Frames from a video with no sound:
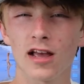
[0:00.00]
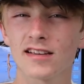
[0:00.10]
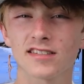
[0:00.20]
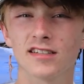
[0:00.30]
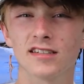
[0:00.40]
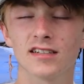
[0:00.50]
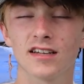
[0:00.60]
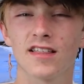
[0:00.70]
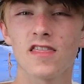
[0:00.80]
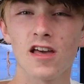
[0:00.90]
lesson
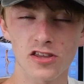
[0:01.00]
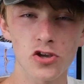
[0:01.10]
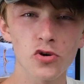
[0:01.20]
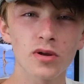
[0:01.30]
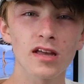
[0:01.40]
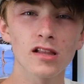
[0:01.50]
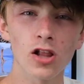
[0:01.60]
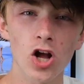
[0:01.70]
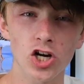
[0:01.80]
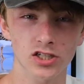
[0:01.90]
that you
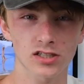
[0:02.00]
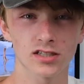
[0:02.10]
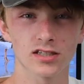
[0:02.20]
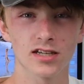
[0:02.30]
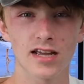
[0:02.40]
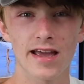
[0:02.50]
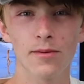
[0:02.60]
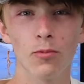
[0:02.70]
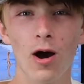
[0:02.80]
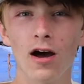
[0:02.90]
can learn
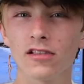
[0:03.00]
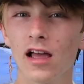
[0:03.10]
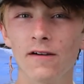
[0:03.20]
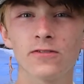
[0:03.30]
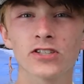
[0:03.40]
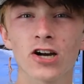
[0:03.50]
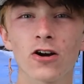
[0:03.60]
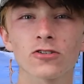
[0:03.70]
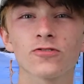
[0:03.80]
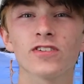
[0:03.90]
in wildlife
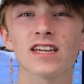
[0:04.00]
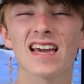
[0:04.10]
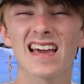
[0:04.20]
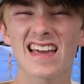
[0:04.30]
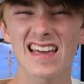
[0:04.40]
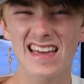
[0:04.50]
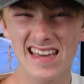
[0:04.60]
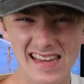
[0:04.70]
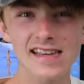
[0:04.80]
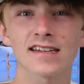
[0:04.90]
photography
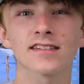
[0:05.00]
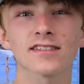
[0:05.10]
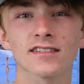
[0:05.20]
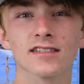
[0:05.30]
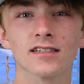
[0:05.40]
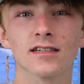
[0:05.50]
is